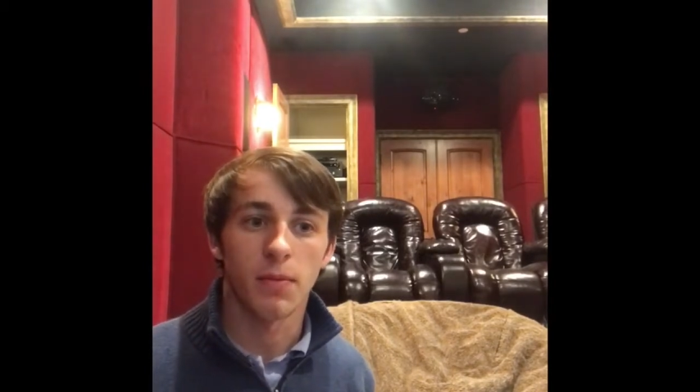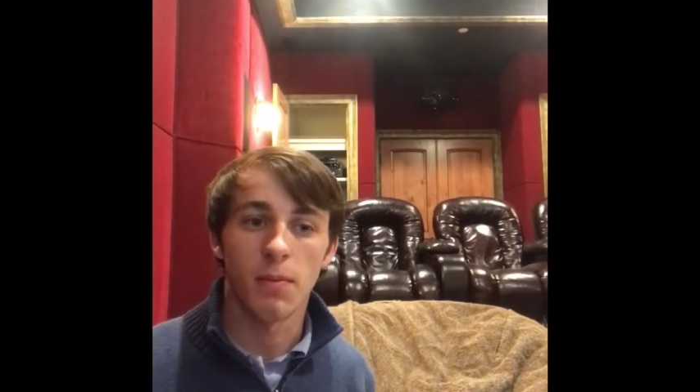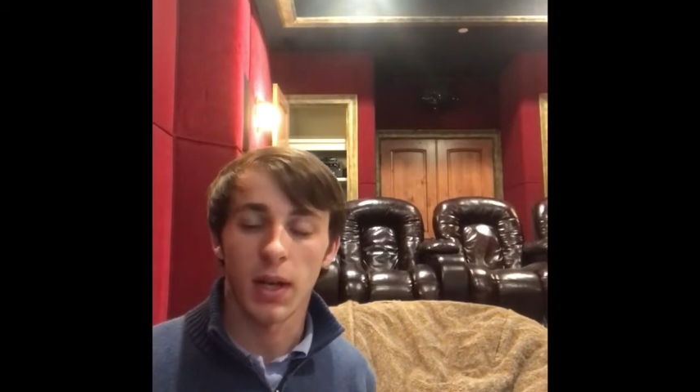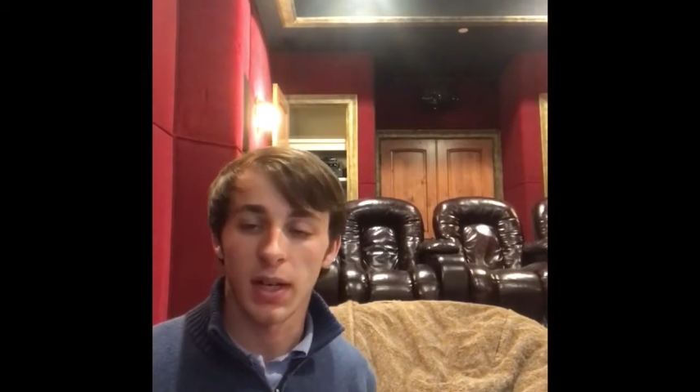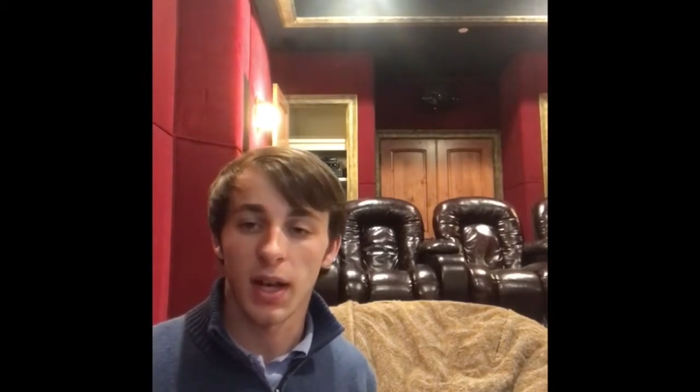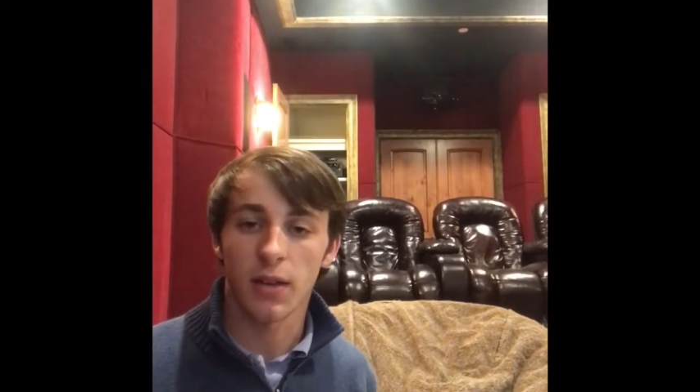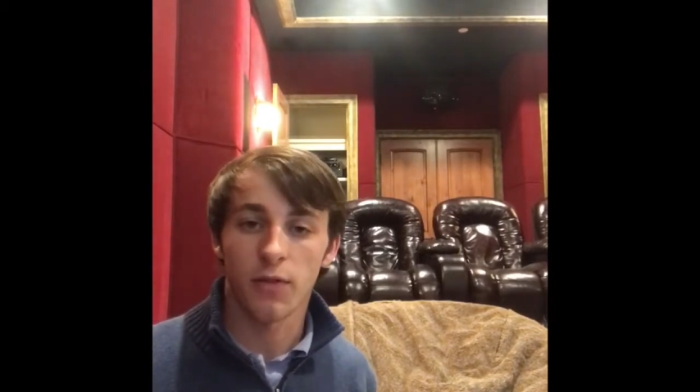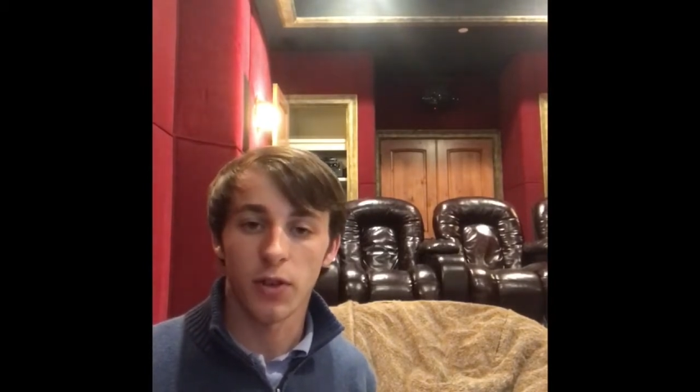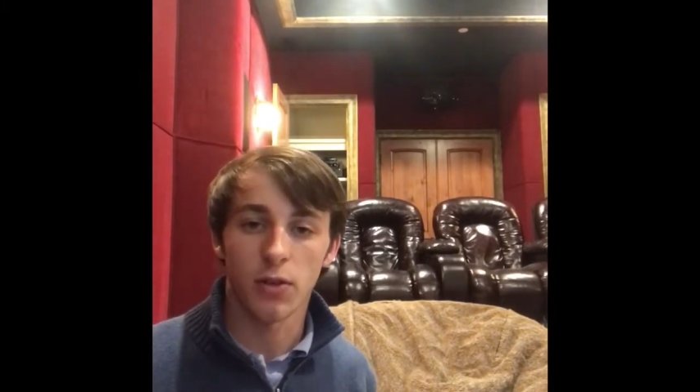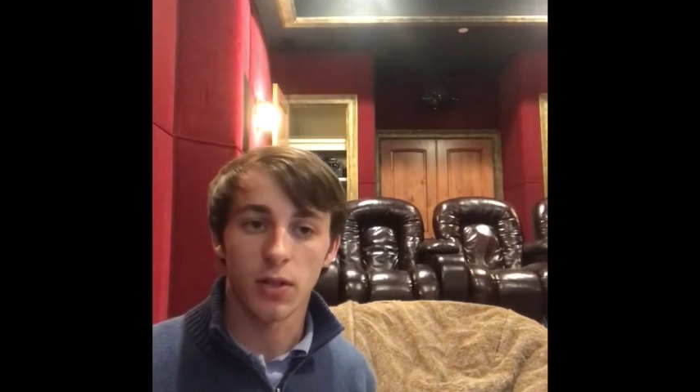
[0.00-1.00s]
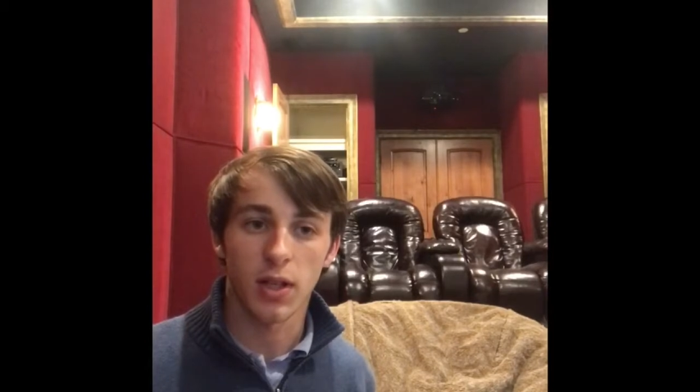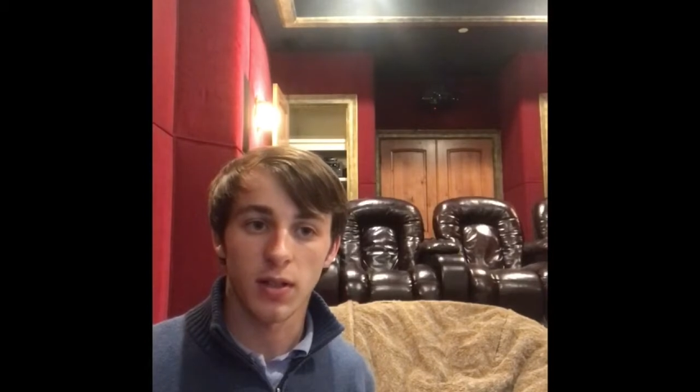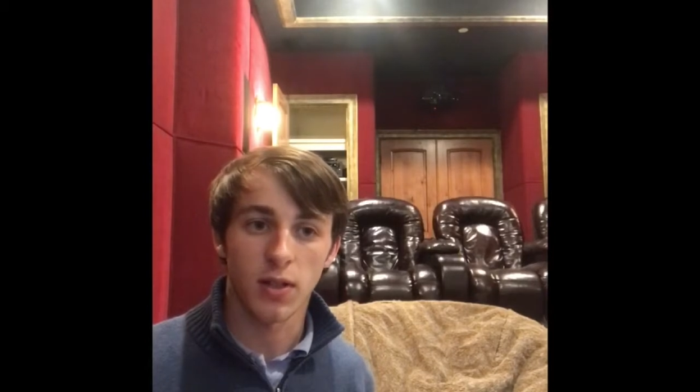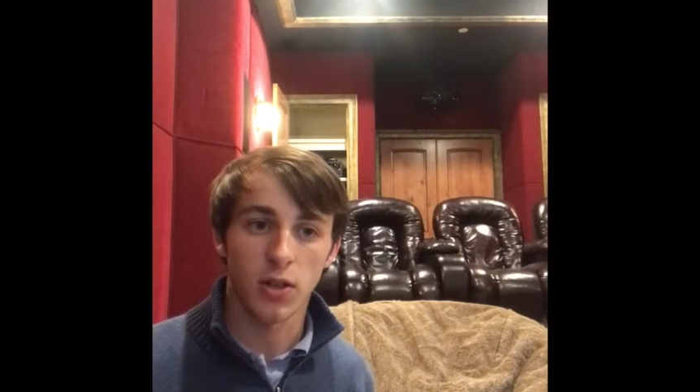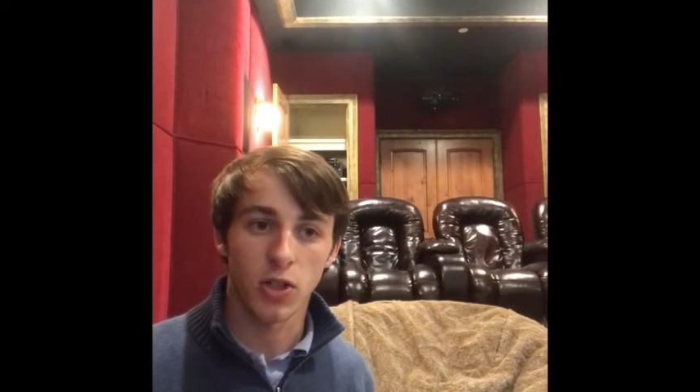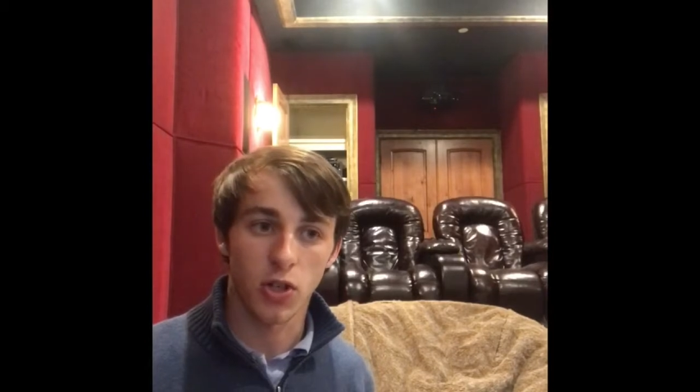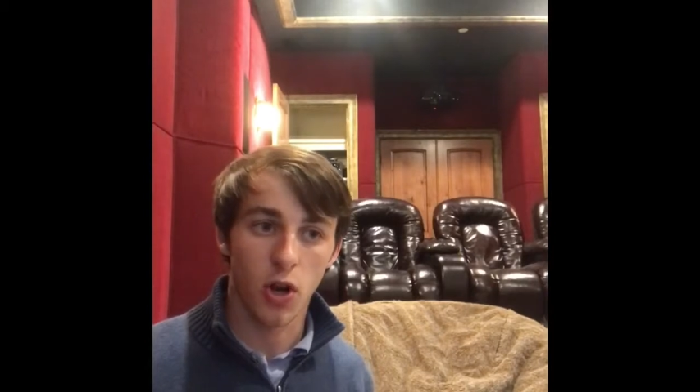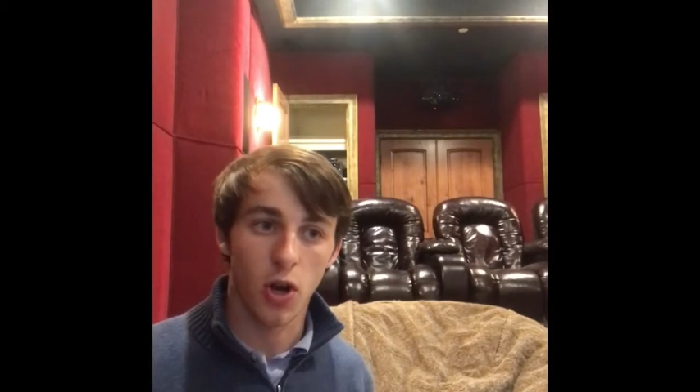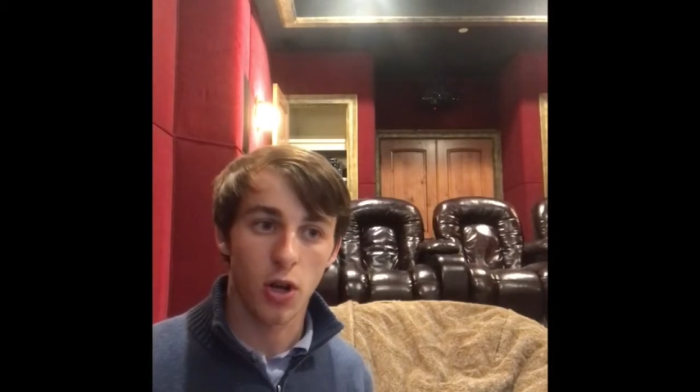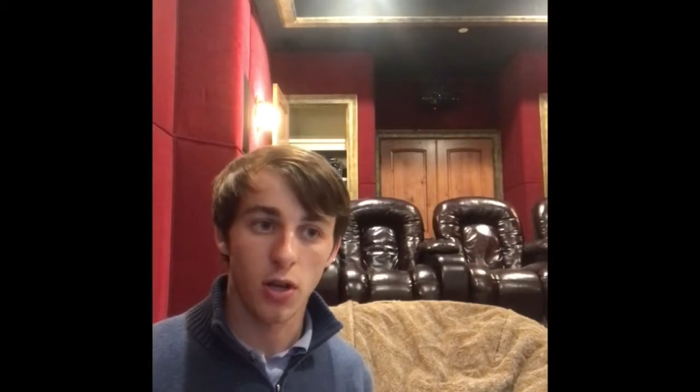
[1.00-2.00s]
magnetic field gets so
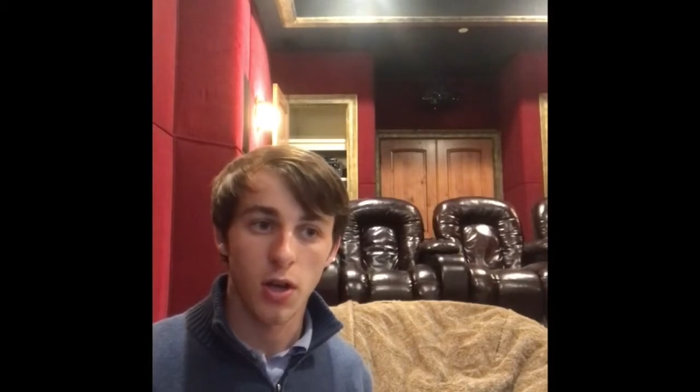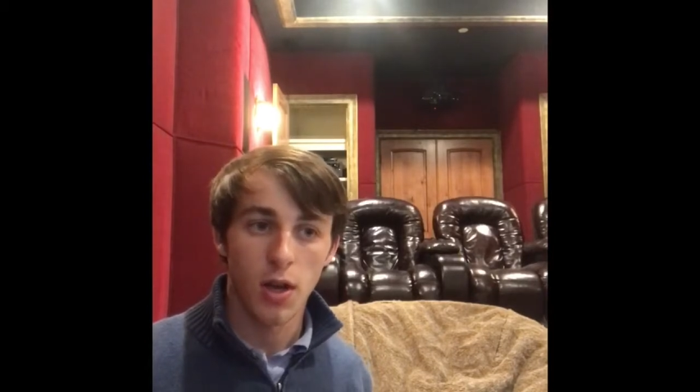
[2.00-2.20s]
strong